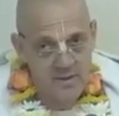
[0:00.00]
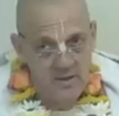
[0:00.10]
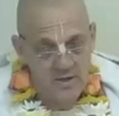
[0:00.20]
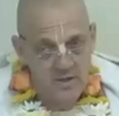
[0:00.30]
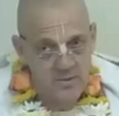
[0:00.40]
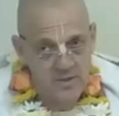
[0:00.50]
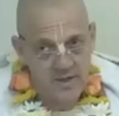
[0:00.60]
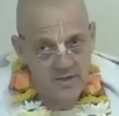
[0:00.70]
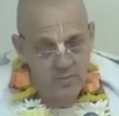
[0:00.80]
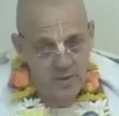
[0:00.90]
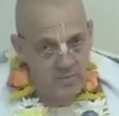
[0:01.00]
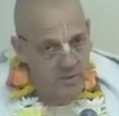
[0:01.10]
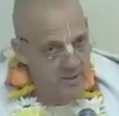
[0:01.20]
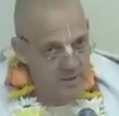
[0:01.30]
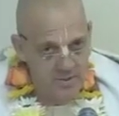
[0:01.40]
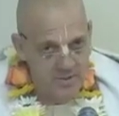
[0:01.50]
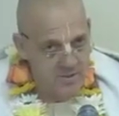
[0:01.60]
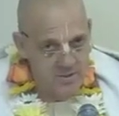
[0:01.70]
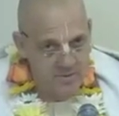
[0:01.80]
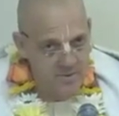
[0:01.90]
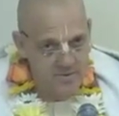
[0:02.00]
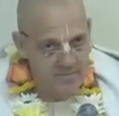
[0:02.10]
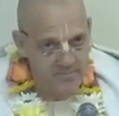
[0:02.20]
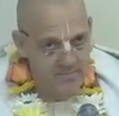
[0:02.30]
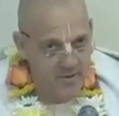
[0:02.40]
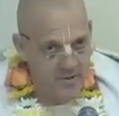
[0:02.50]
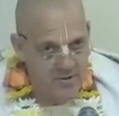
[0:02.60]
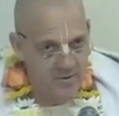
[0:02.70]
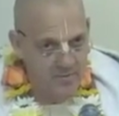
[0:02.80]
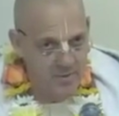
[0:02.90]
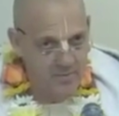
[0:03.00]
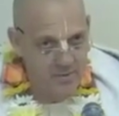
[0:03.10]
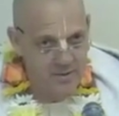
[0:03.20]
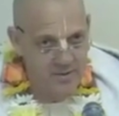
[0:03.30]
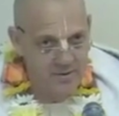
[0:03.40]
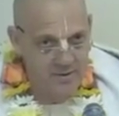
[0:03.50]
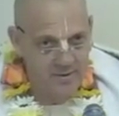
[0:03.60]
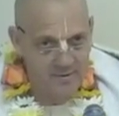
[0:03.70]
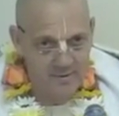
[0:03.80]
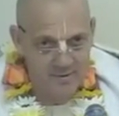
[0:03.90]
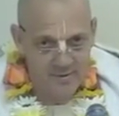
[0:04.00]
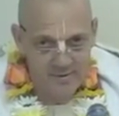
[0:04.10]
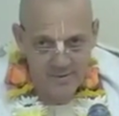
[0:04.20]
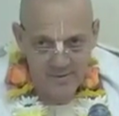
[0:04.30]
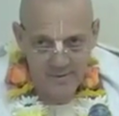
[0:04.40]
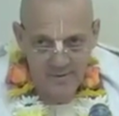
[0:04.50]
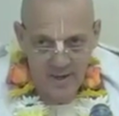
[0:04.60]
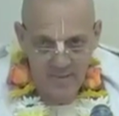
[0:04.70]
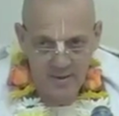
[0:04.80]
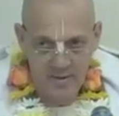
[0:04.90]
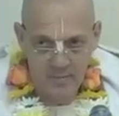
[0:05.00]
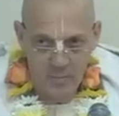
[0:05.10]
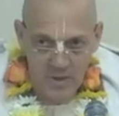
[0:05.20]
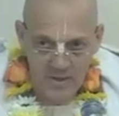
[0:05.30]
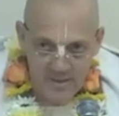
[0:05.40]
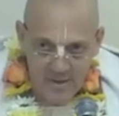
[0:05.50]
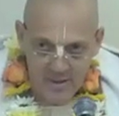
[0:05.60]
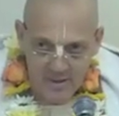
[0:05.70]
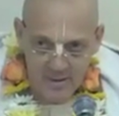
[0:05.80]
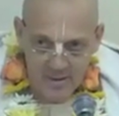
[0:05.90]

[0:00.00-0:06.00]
So we're down to 1 week. No one's volunteering 1 week? How about 1 day?